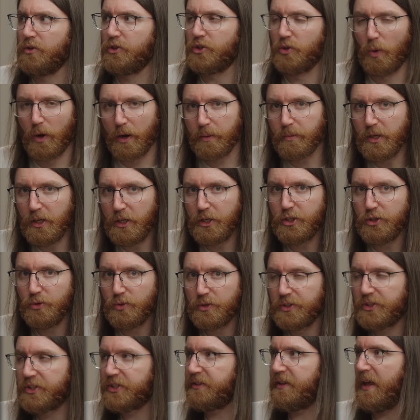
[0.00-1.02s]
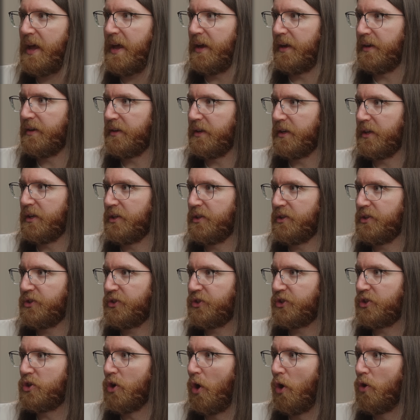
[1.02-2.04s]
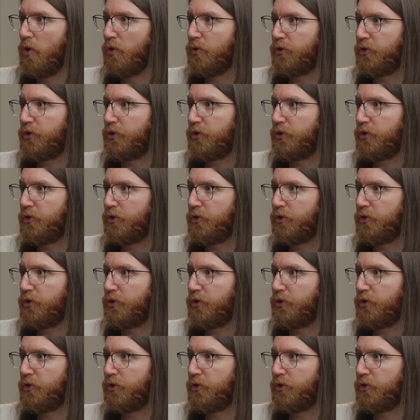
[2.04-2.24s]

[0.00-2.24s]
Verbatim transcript: So what I'm gonna do instead is go